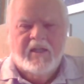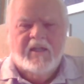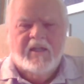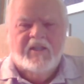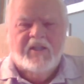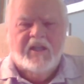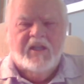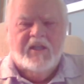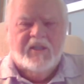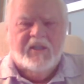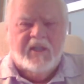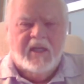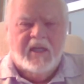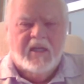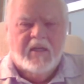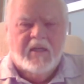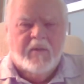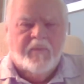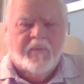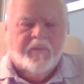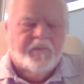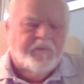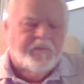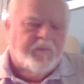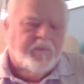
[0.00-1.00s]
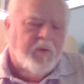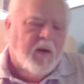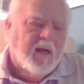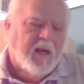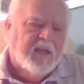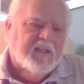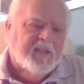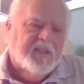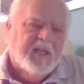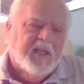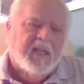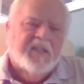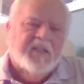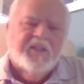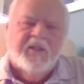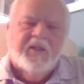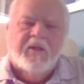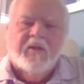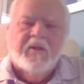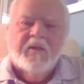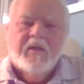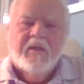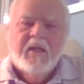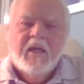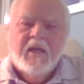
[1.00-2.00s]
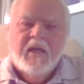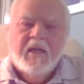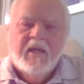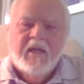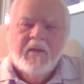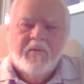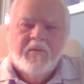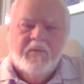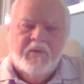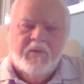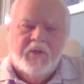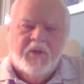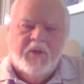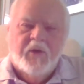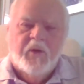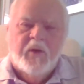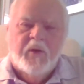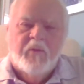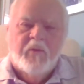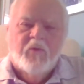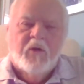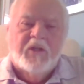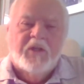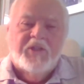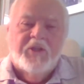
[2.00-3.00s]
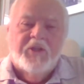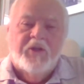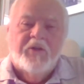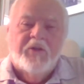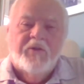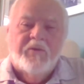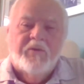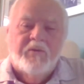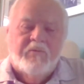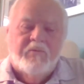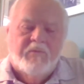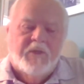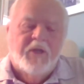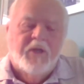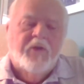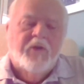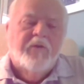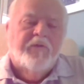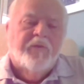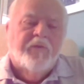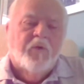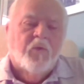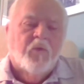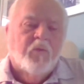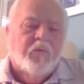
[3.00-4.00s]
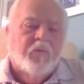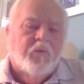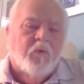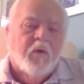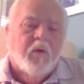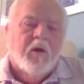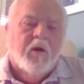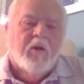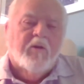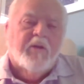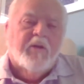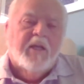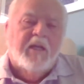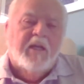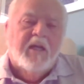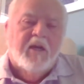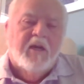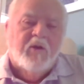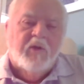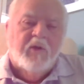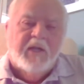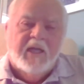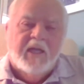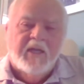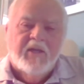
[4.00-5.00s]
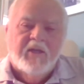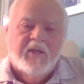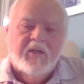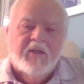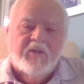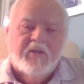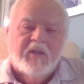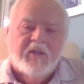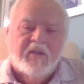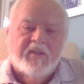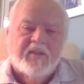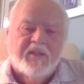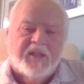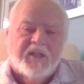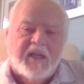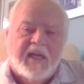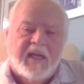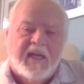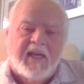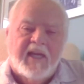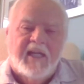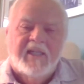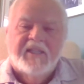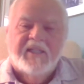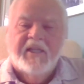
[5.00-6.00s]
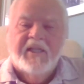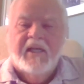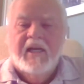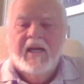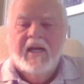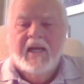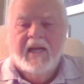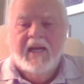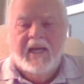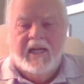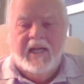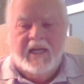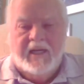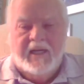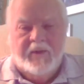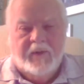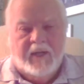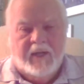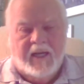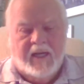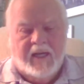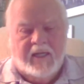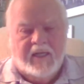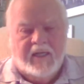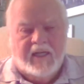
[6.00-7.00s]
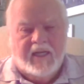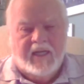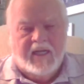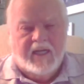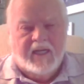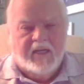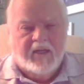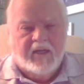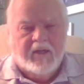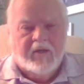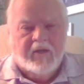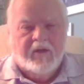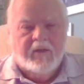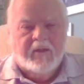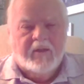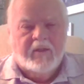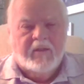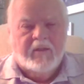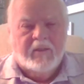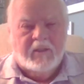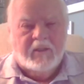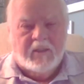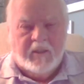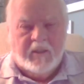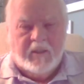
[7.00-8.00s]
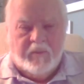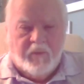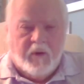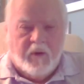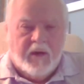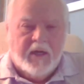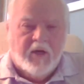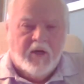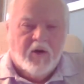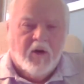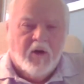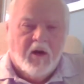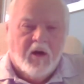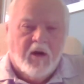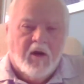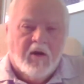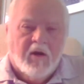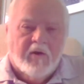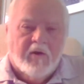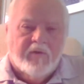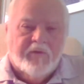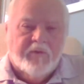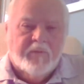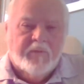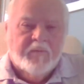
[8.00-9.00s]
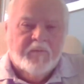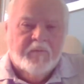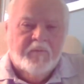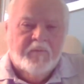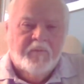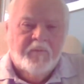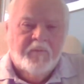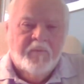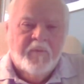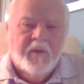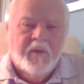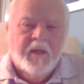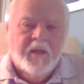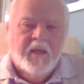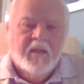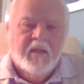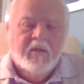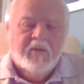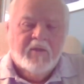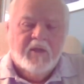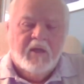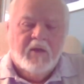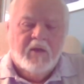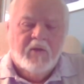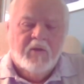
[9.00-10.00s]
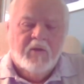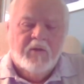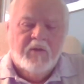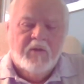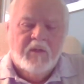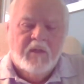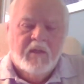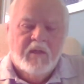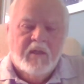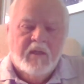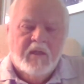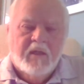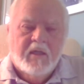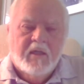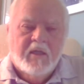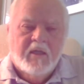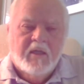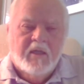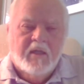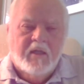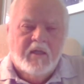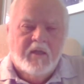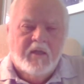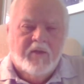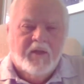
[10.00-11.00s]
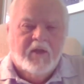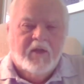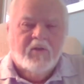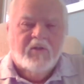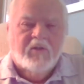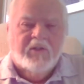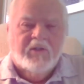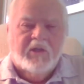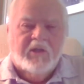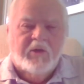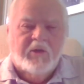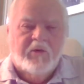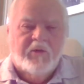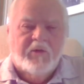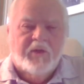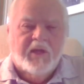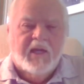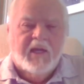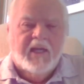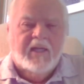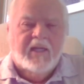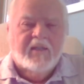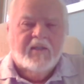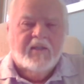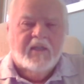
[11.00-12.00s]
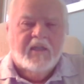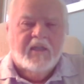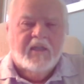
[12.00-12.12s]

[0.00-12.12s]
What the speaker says: Just in the process of doing what you do for work, getting her to the stage, and then we had to get her to bring her off. So those two things